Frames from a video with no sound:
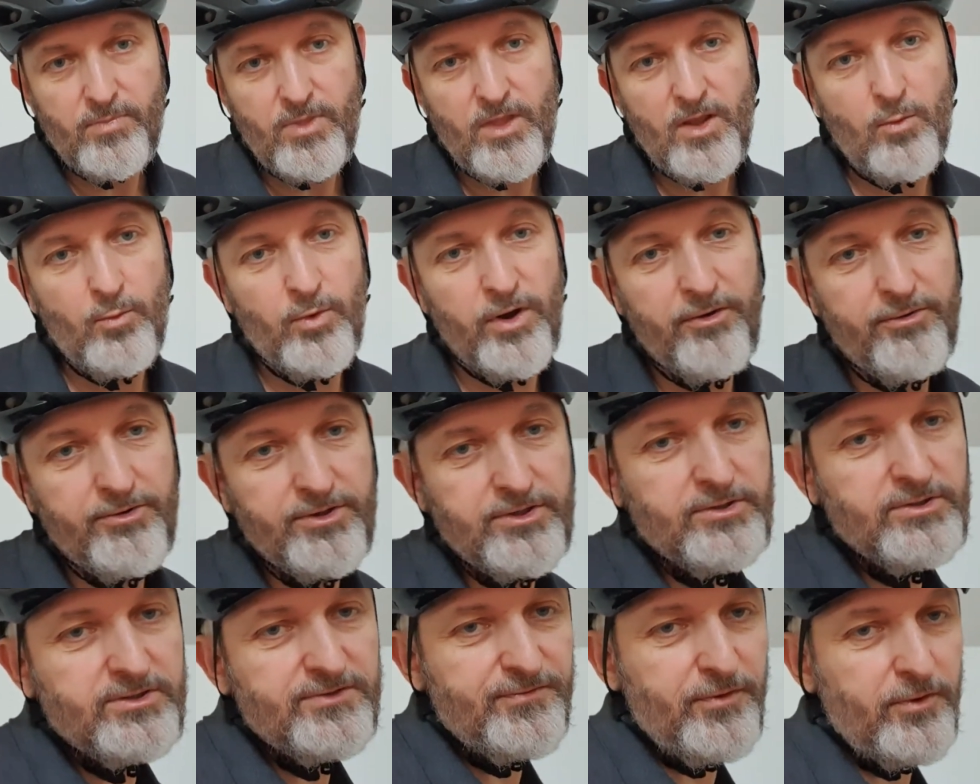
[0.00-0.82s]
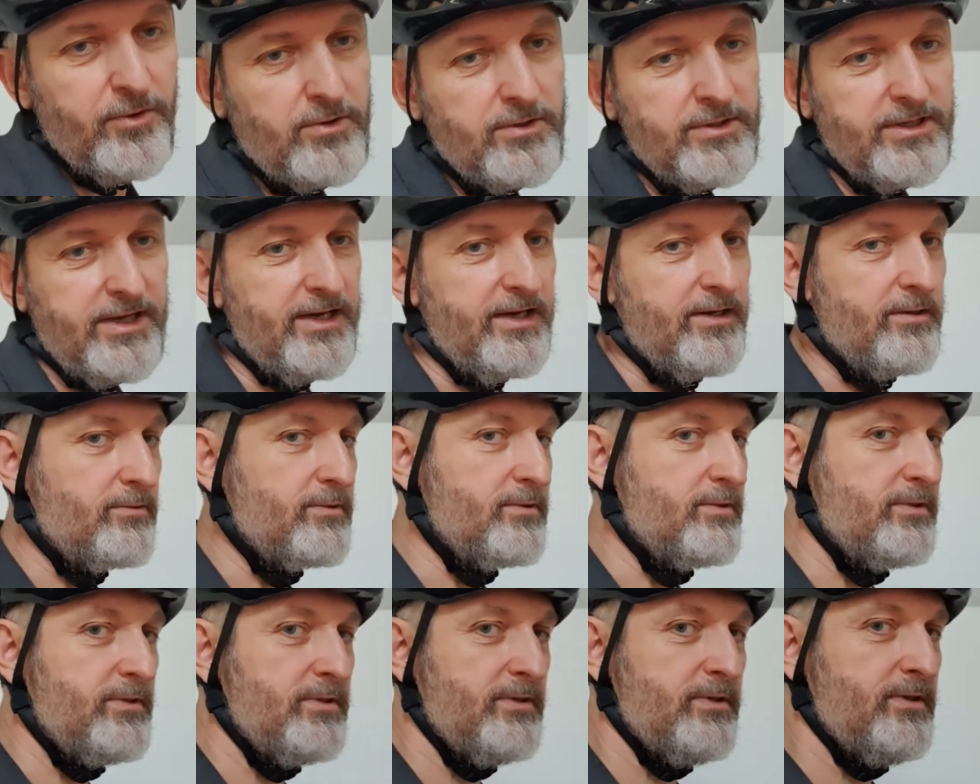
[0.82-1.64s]
where it does fall down,
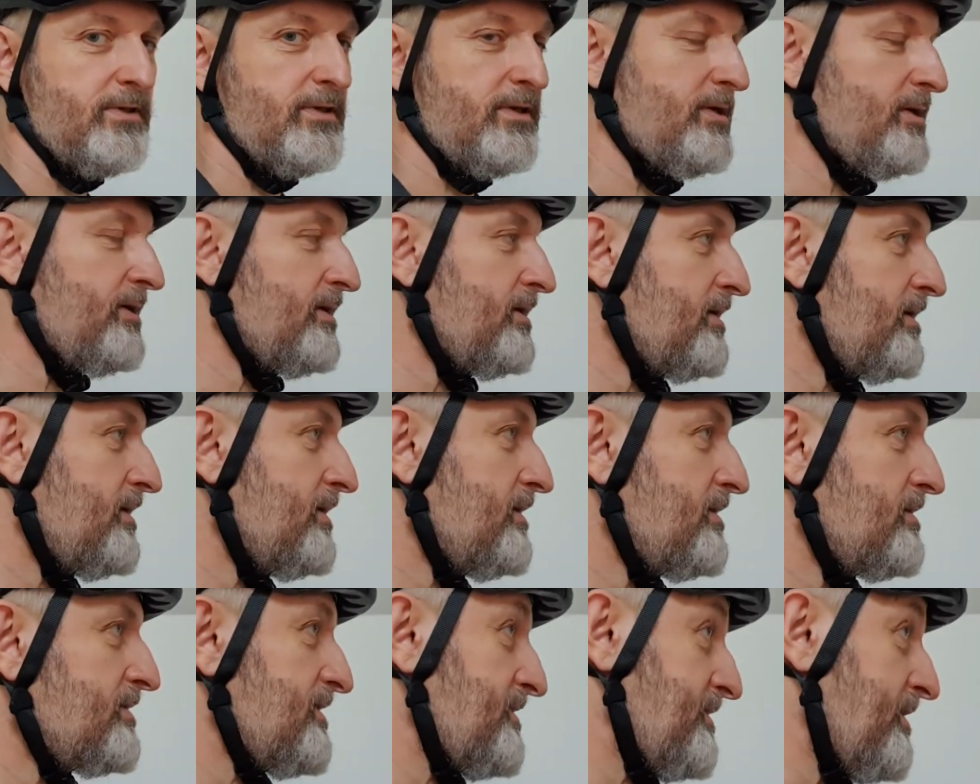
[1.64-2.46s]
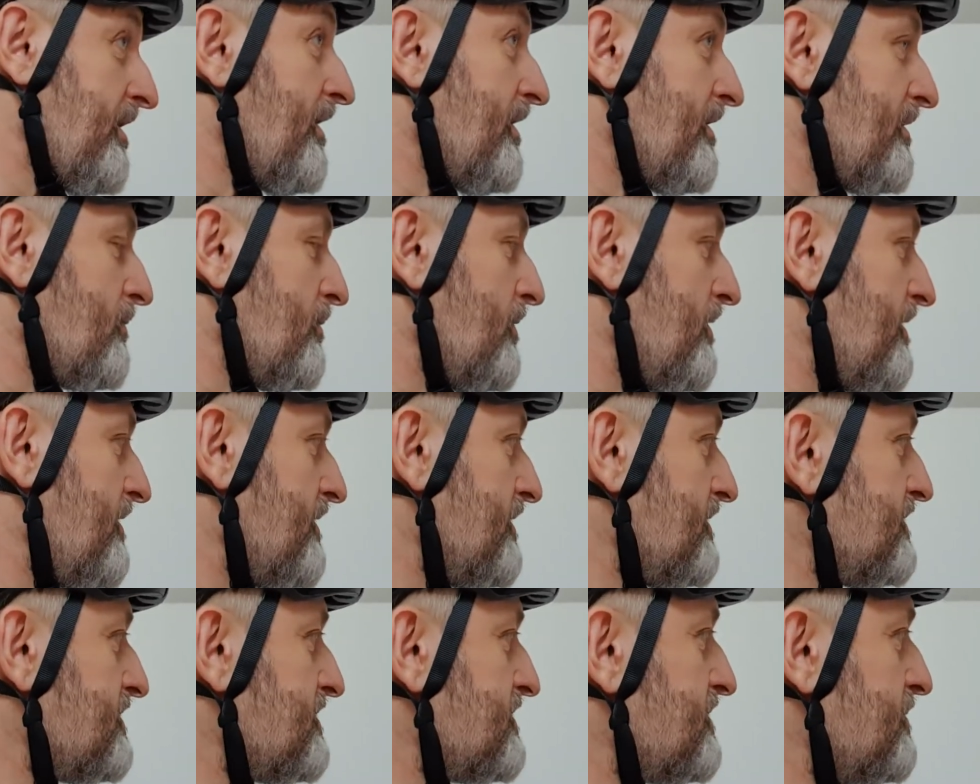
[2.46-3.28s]

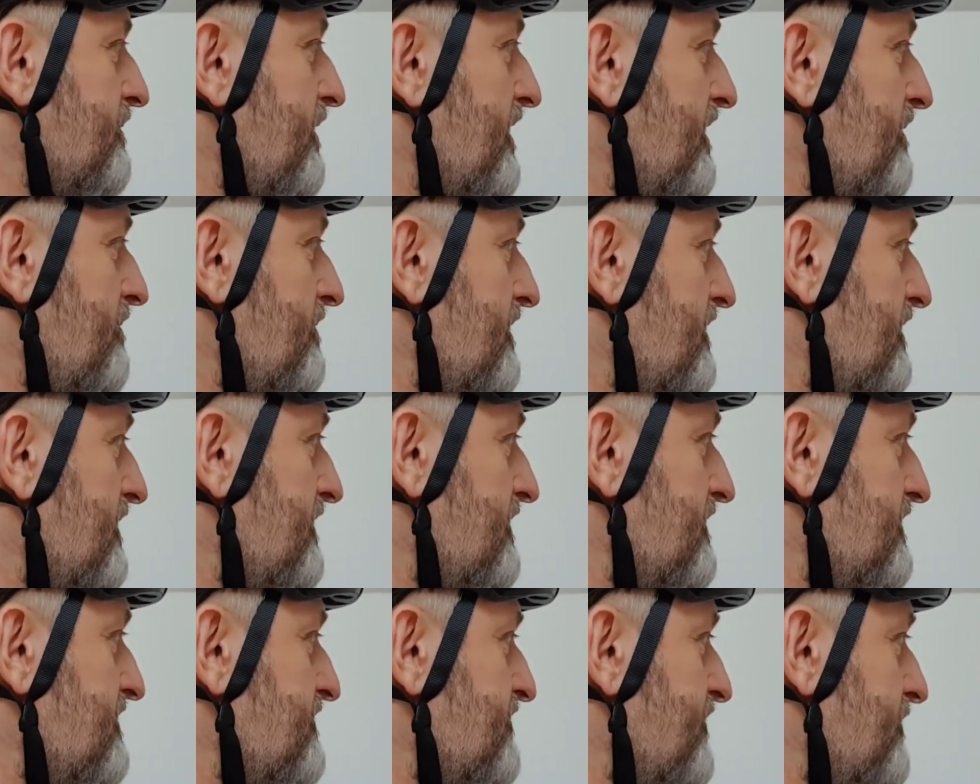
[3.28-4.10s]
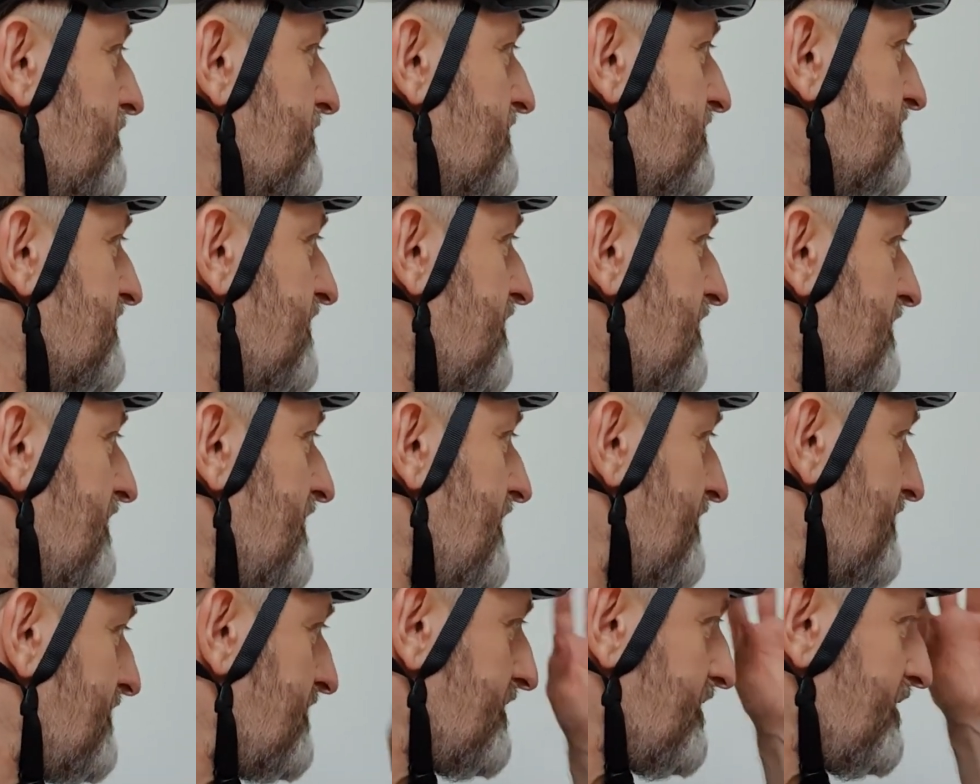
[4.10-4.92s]
style-wise, to my mind, is from the
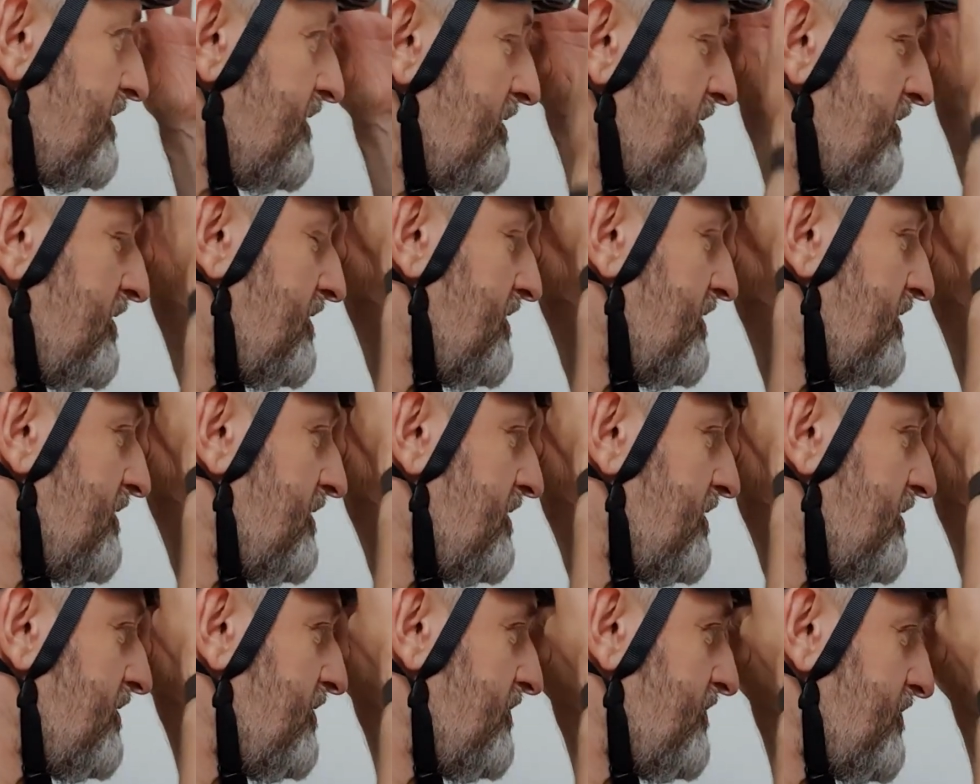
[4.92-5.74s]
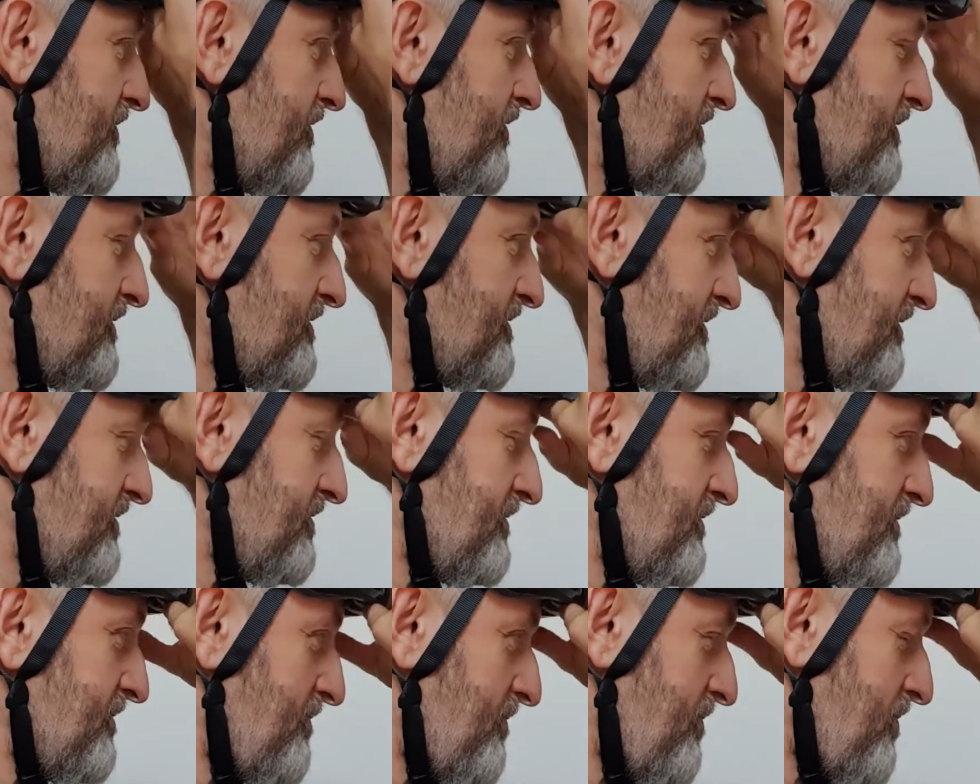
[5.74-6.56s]
side. You've got this
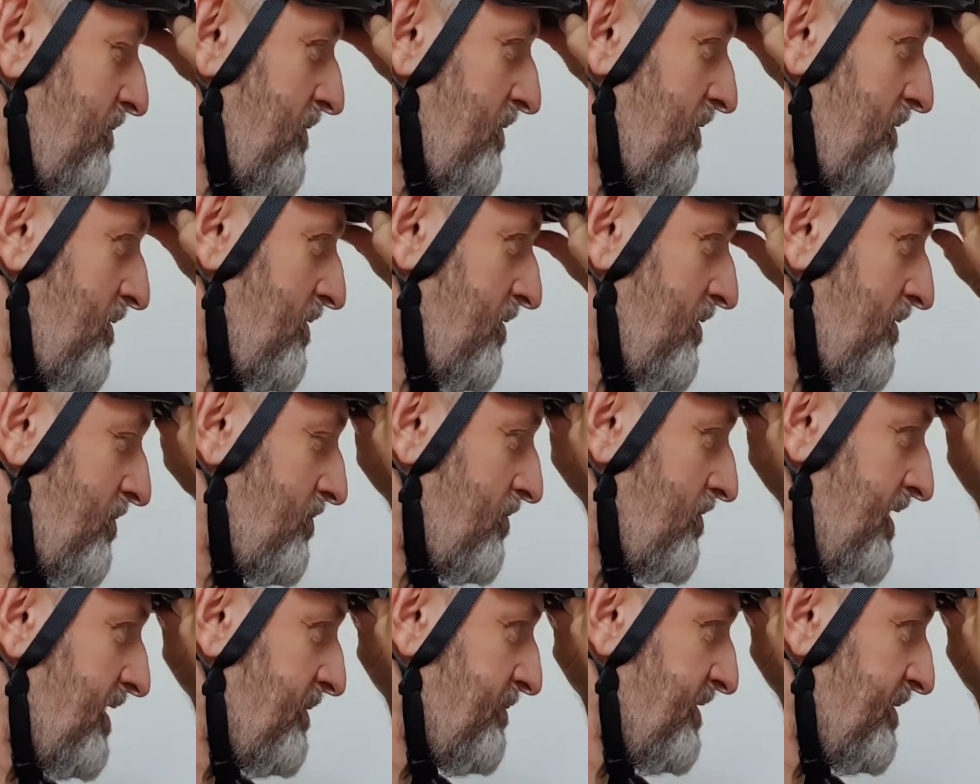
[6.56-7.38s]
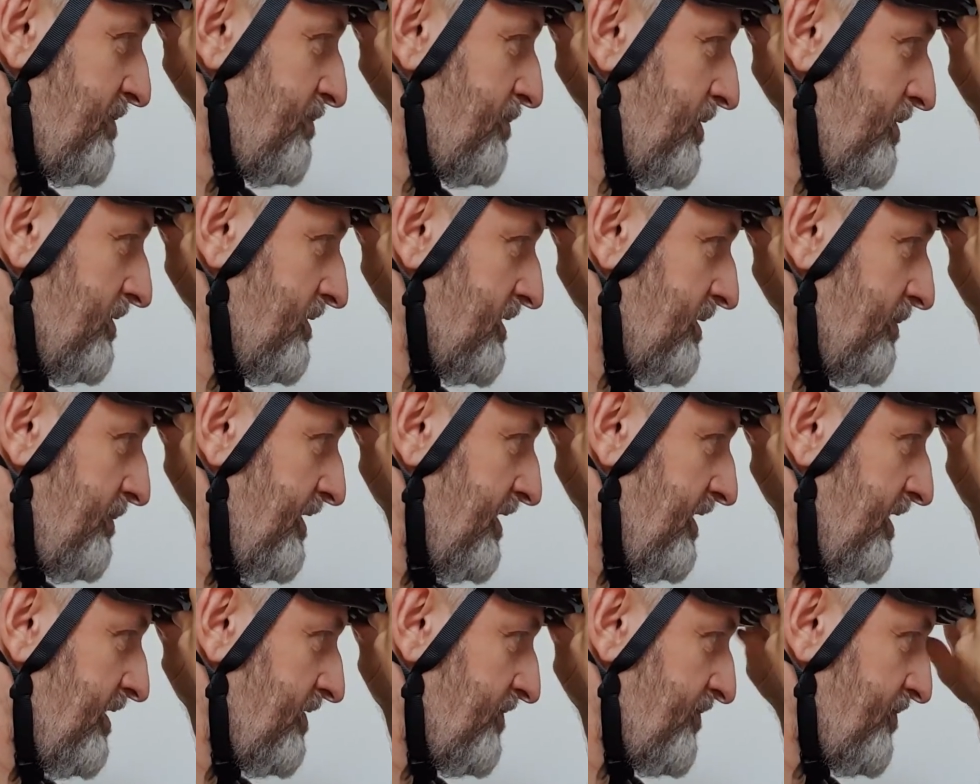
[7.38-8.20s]
great big bulky bit
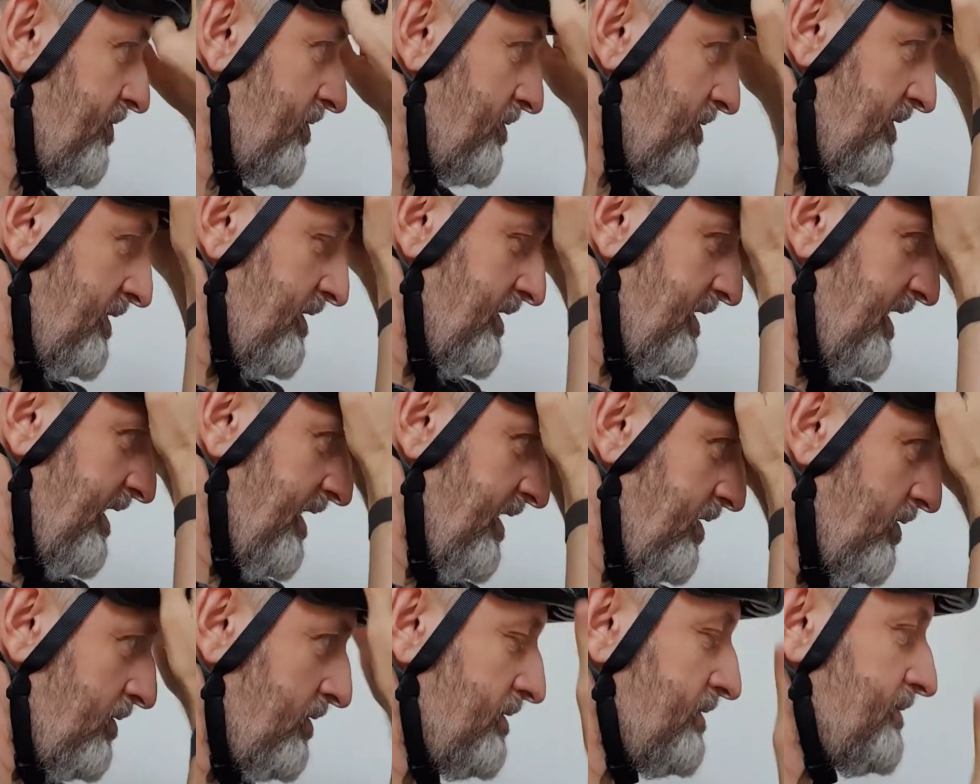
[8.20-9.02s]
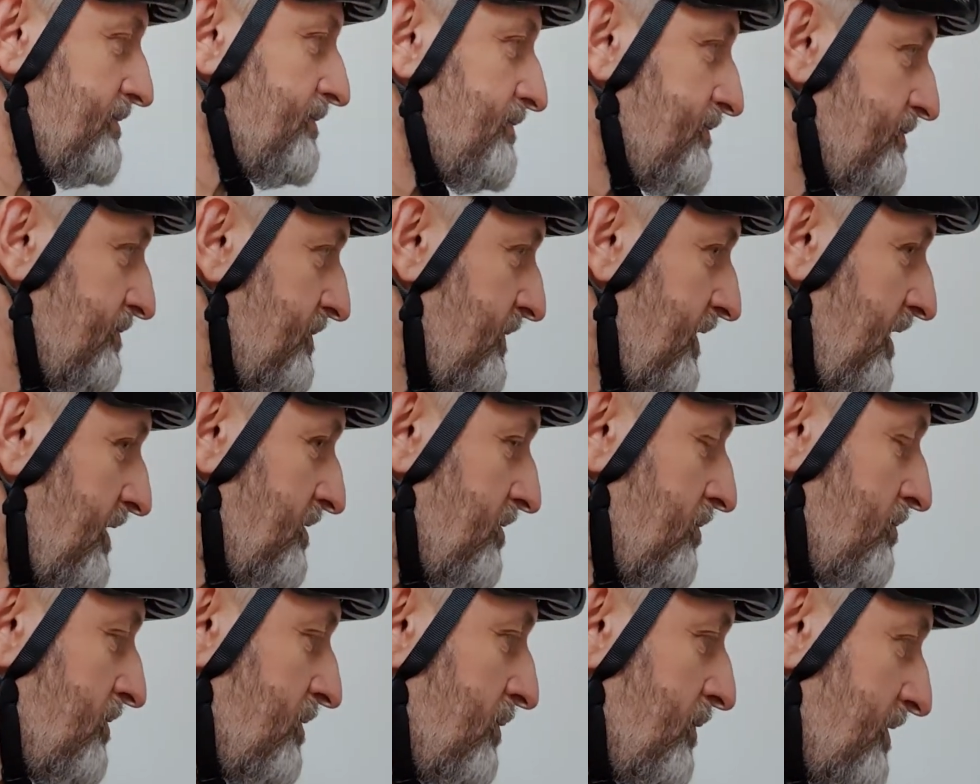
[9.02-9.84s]
at the front. Now, I
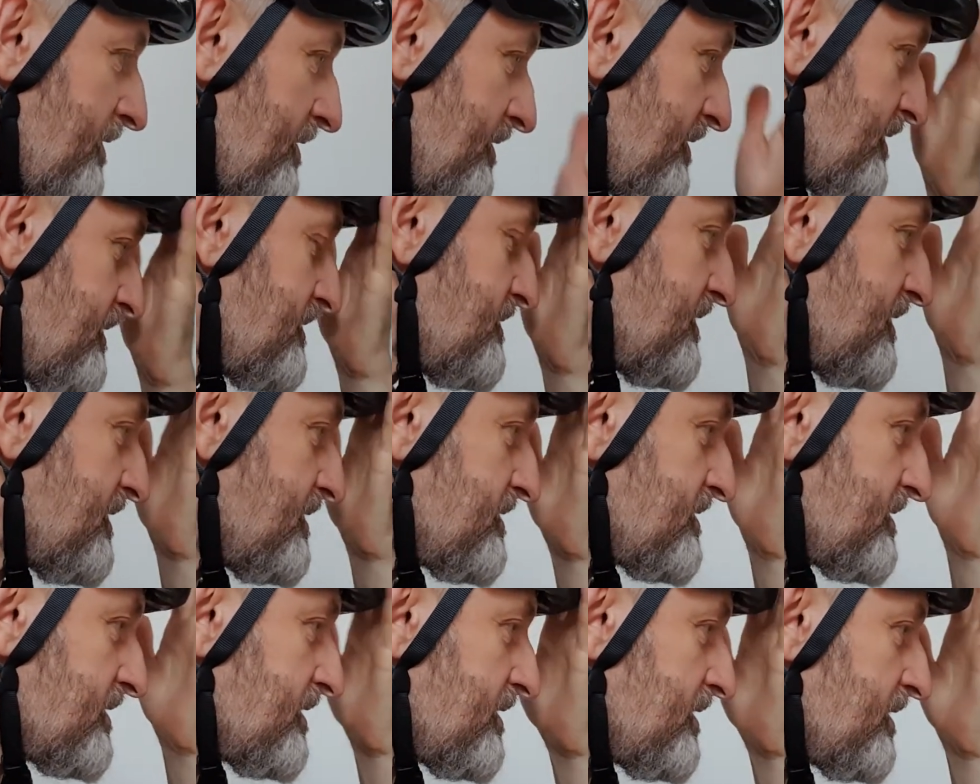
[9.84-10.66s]
don't know whether this is